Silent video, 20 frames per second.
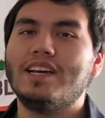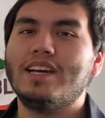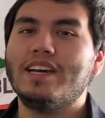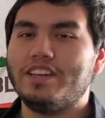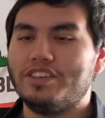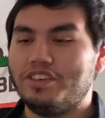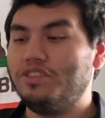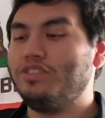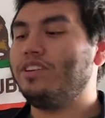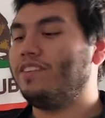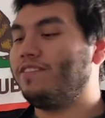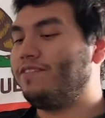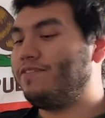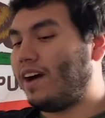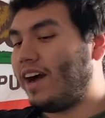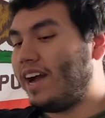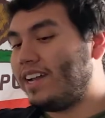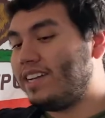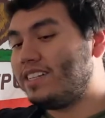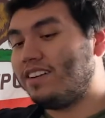You can
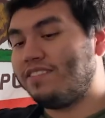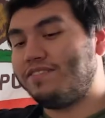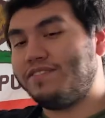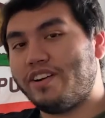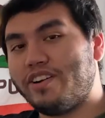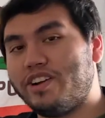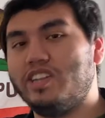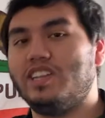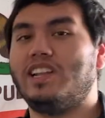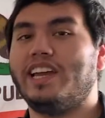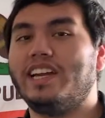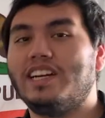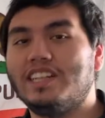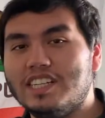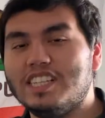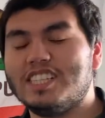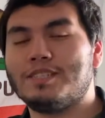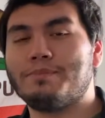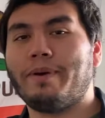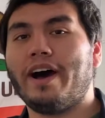find a very likely
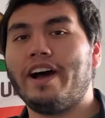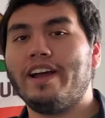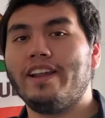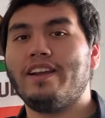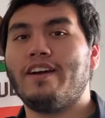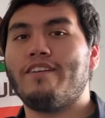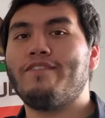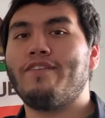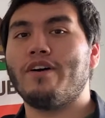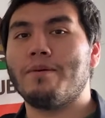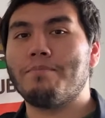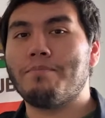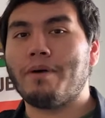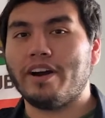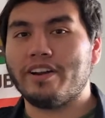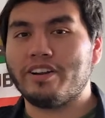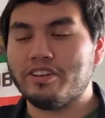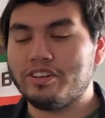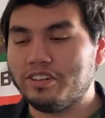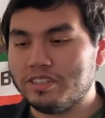spot for a
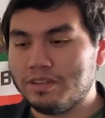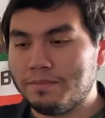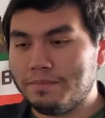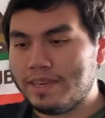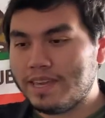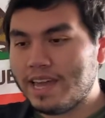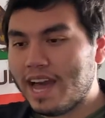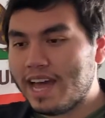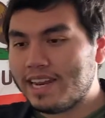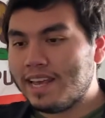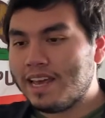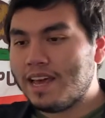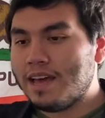particle to be at,